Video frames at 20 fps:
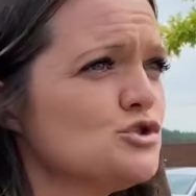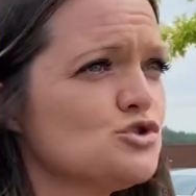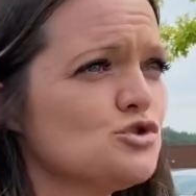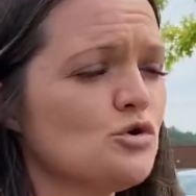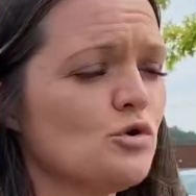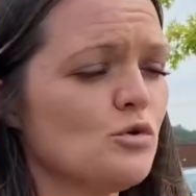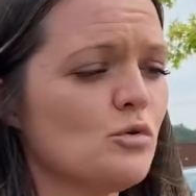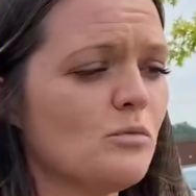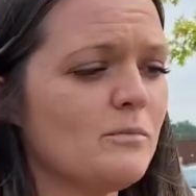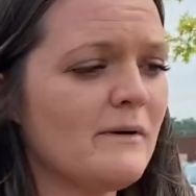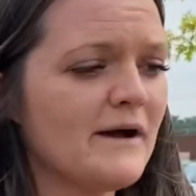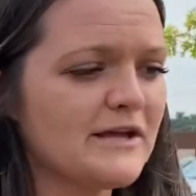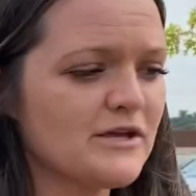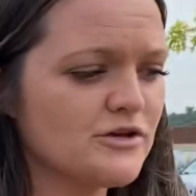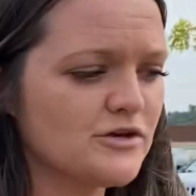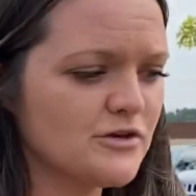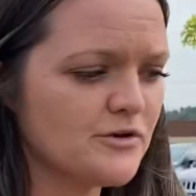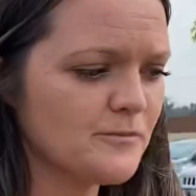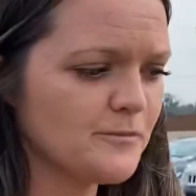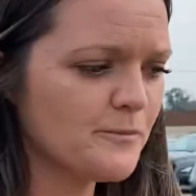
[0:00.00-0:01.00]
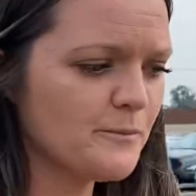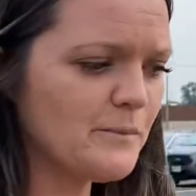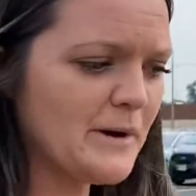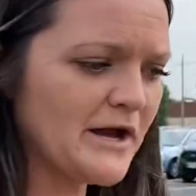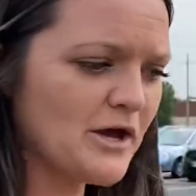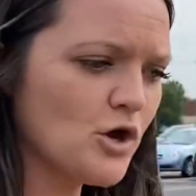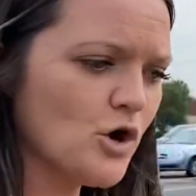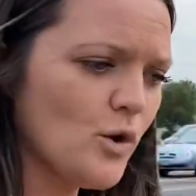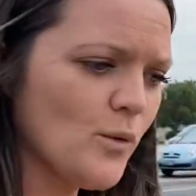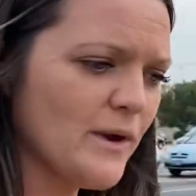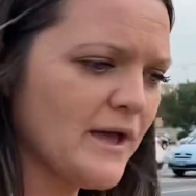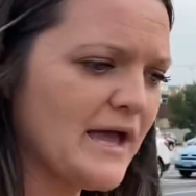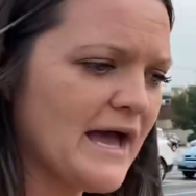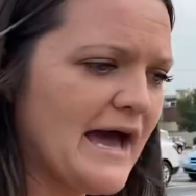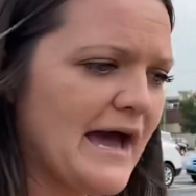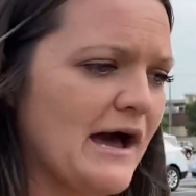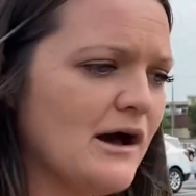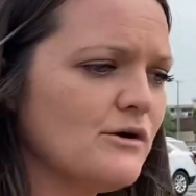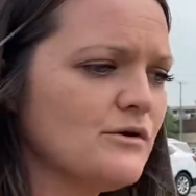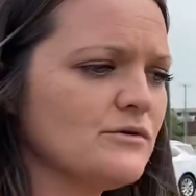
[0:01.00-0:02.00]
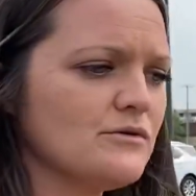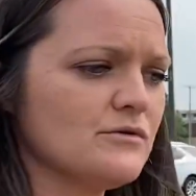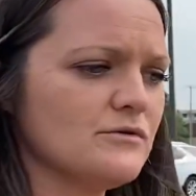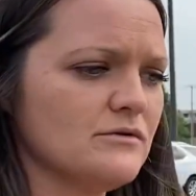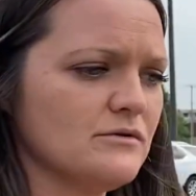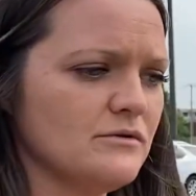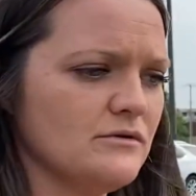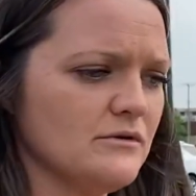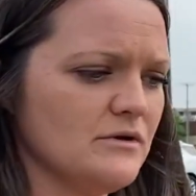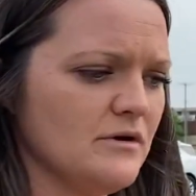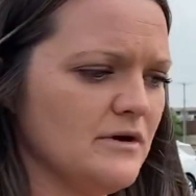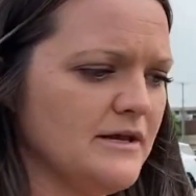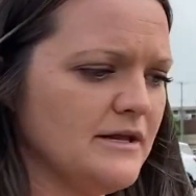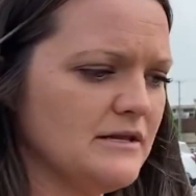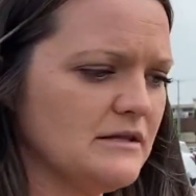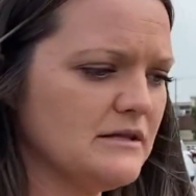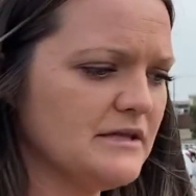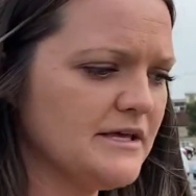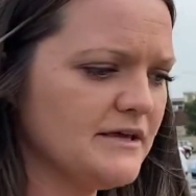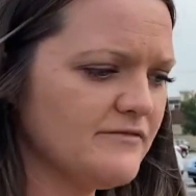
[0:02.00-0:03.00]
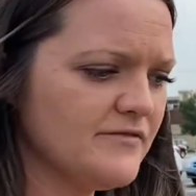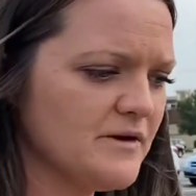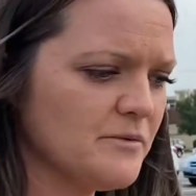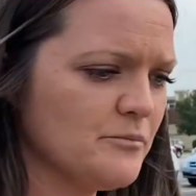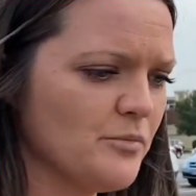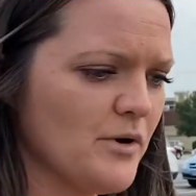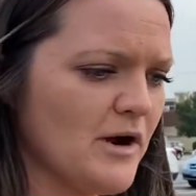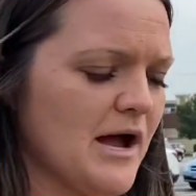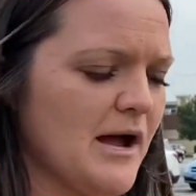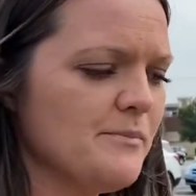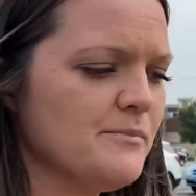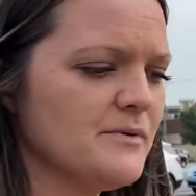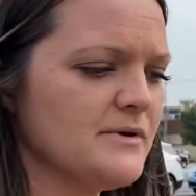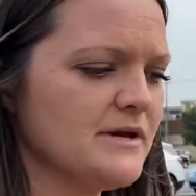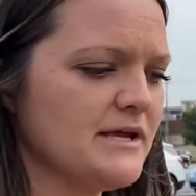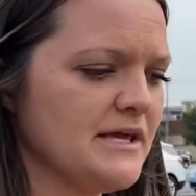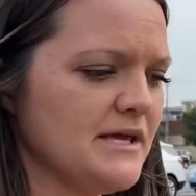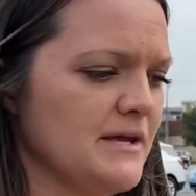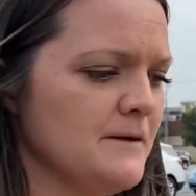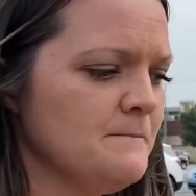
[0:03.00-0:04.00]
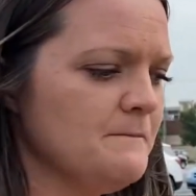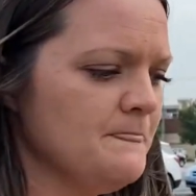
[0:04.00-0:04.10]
So by going out and leaving property